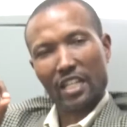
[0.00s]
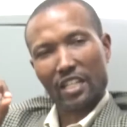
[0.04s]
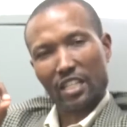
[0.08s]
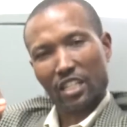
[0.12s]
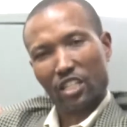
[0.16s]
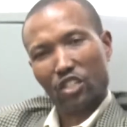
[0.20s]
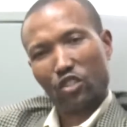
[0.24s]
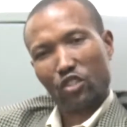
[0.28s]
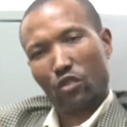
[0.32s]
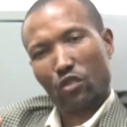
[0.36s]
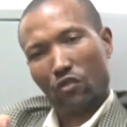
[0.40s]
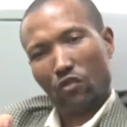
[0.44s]

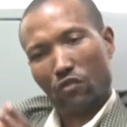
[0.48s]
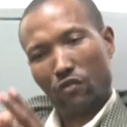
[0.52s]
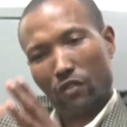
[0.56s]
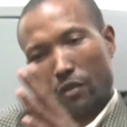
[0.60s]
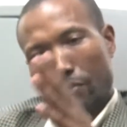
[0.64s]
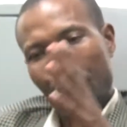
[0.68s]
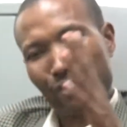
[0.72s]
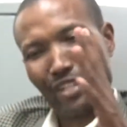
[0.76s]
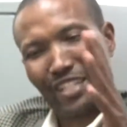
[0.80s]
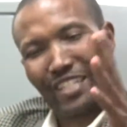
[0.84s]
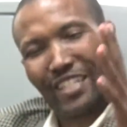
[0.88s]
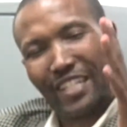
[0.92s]
that issue
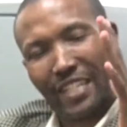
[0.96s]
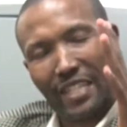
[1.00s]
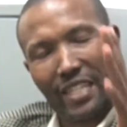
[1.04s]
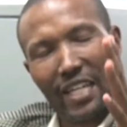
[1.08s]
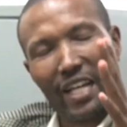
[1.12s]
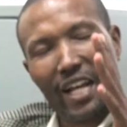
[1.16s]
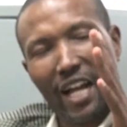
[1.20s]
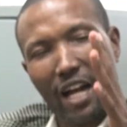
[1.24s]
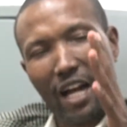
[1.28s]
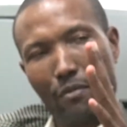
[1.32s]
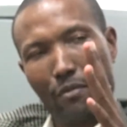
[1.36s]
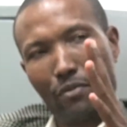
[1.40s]
of
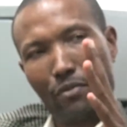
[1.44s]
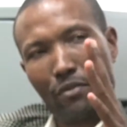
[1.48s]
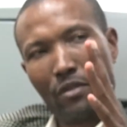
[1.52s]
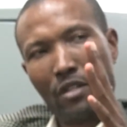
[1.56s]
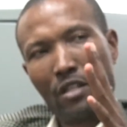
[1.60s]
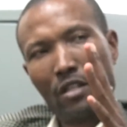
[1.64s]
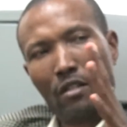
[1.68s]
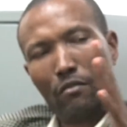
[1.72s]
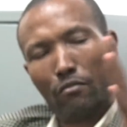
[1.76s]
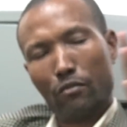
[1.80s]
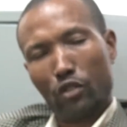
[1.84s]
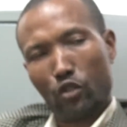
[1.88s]
bridging the gap
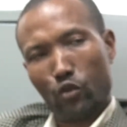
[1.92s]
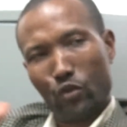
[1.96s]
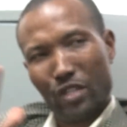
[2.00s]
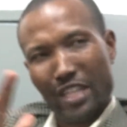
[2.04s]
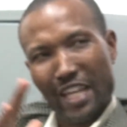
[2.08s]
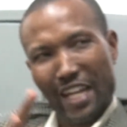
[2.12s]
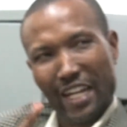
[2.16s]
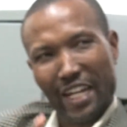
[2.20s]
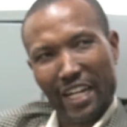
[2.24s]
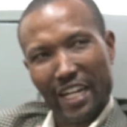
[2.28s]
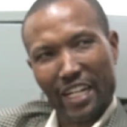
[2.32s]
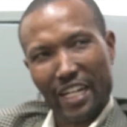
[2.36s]

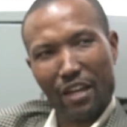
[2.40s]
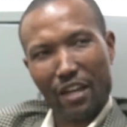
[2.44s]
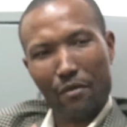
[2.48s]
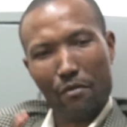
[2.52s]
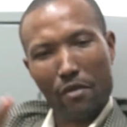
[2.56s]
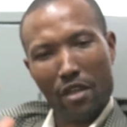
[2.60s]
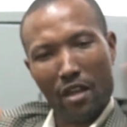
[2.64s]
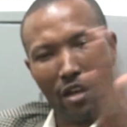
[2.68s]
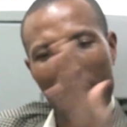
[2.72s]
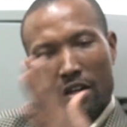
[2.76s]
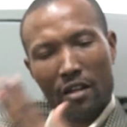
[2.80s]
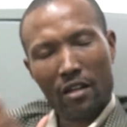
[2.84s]
between the
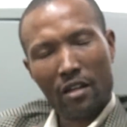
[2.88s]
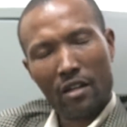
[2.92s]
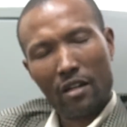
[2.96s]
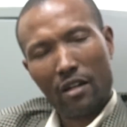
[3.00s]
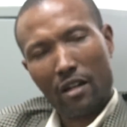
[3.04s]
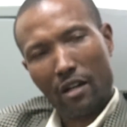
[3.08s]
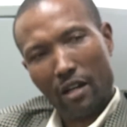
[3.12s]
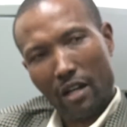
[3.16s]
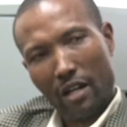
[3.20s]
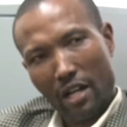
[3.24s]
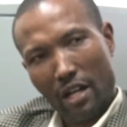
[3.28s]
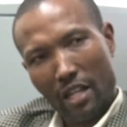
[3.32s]
academia
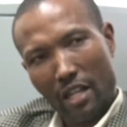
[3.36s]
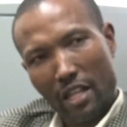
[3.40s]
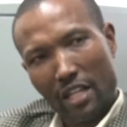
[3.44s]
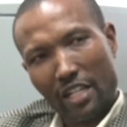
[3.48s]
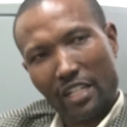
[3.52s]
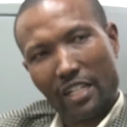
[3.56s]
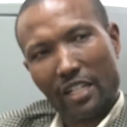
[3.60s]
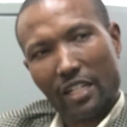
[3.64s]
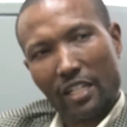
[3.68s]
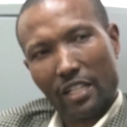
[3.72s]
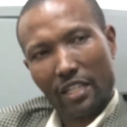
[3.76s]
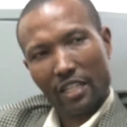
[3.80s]
and
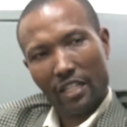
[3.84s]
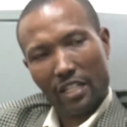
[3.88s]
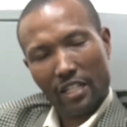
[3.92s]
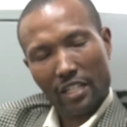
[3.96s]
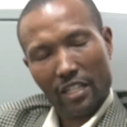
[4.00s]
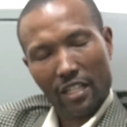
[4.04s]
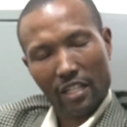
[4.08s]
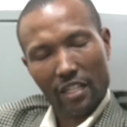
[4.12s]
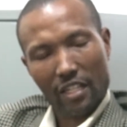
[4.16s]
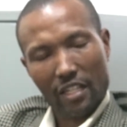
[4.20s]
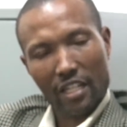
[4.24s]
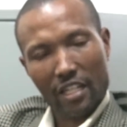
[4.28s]

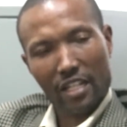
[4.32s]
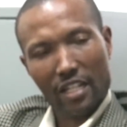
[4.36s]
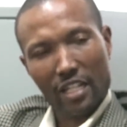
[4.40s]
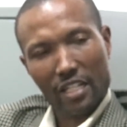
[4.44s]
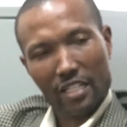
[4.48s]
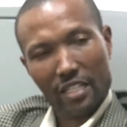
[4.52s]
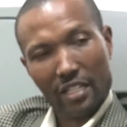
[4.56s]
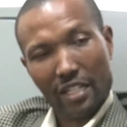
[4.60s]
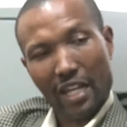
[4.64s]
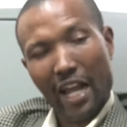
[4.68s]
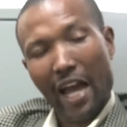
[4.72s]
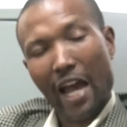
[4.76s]
the
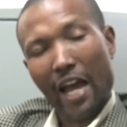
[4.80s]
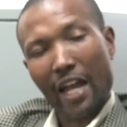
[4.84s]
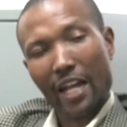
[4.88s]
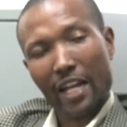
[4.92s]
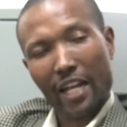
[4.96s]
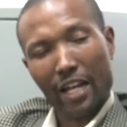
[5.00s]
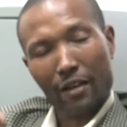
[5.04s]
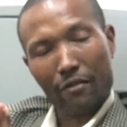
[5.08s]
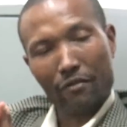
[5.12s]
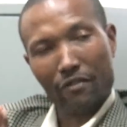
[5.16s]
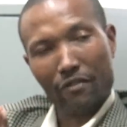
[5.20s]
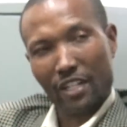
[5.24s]
industry?
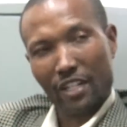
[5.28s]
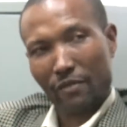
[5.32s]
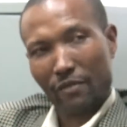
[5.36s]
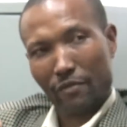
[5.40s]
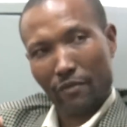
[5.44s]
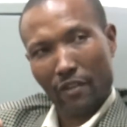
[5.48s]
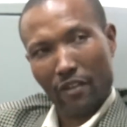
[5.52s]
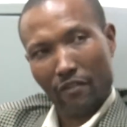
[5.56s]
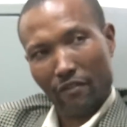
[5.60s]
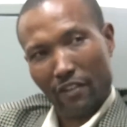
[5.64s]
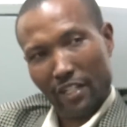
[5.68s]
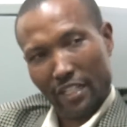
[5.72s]
And I'm
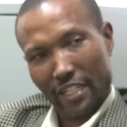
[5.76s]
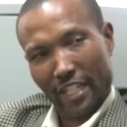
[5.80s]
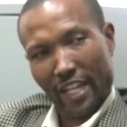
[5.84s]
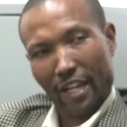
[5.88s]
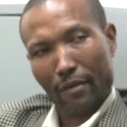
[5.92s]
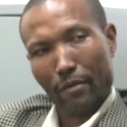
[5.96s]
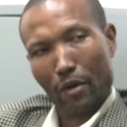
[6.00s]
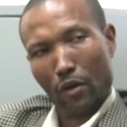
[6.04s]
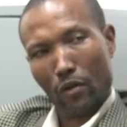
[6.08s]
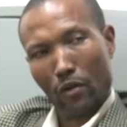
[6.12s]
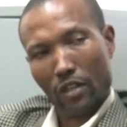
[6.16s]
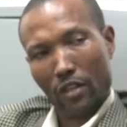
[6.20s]
very
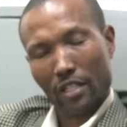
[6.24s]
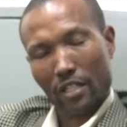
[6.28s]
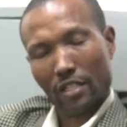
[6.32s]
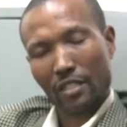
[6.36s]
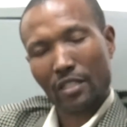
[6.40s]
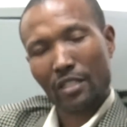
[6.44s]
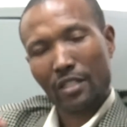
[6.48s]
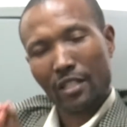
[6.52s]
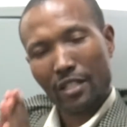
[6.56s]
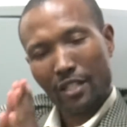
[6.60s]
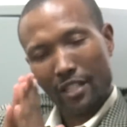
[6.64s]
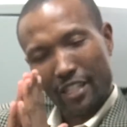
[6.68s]
emphatic about it,
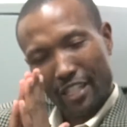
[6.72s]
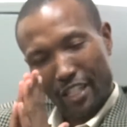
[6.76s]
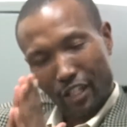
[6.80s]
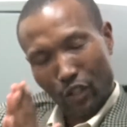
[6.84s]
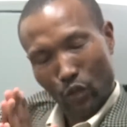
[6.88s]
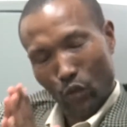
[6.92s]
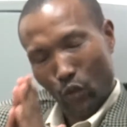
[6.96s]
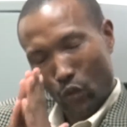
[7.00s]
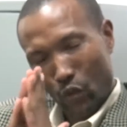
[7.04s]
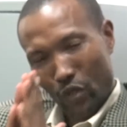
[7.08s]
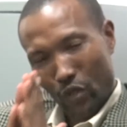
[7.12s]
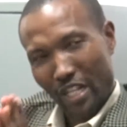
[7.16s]

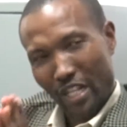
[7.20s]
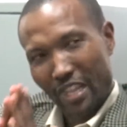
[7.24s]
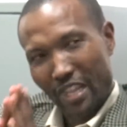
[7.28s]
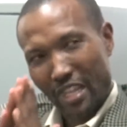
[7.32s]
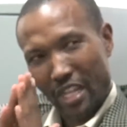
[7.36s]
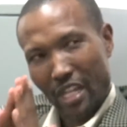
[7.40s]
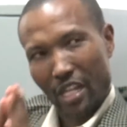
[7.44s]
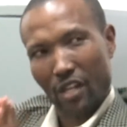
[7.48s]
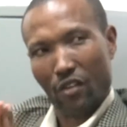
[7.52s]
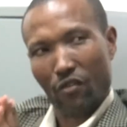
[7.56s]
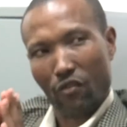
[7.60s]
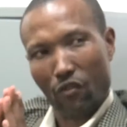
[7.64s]

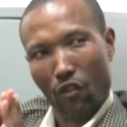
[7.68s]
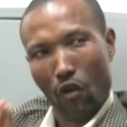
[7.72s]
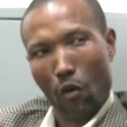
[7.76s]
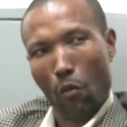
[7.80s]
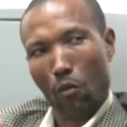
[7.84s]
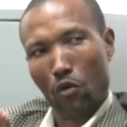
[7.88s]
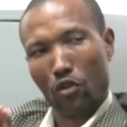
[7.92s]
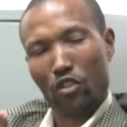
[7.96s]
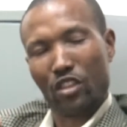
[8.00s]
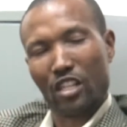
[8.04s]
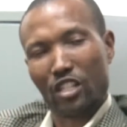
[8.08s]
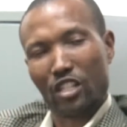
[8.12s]
including the informal,